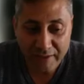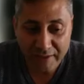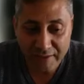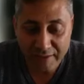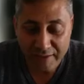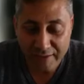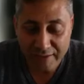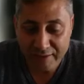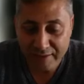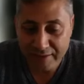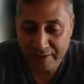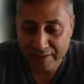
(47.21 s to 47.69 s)

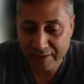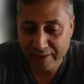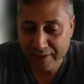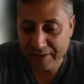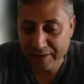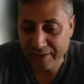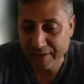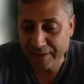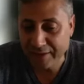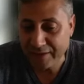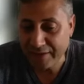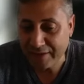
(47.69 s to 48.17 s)

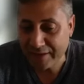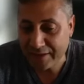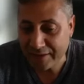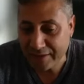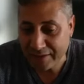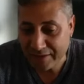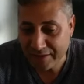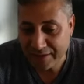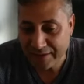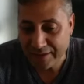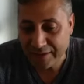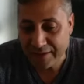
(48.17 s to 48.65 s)

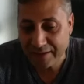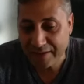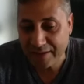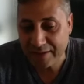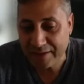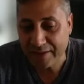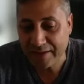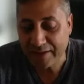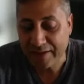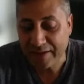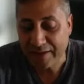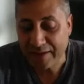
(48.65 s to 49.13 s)

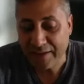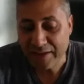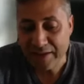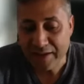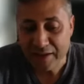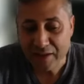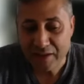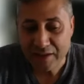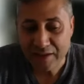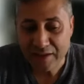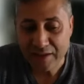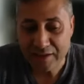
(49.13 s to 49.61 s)
in
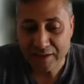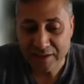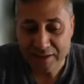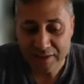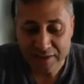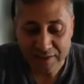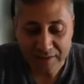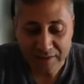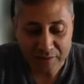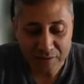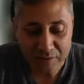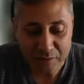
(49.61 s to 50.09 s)

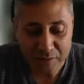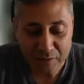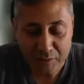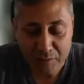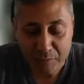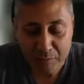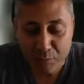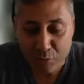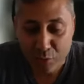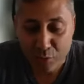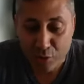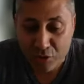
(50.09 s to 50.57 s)

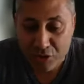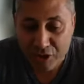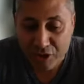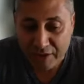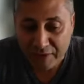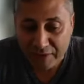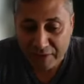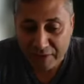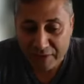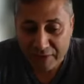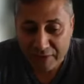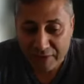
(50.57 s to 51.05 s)

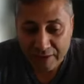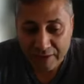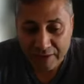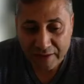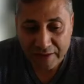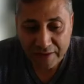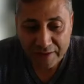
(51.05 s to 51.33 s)
project.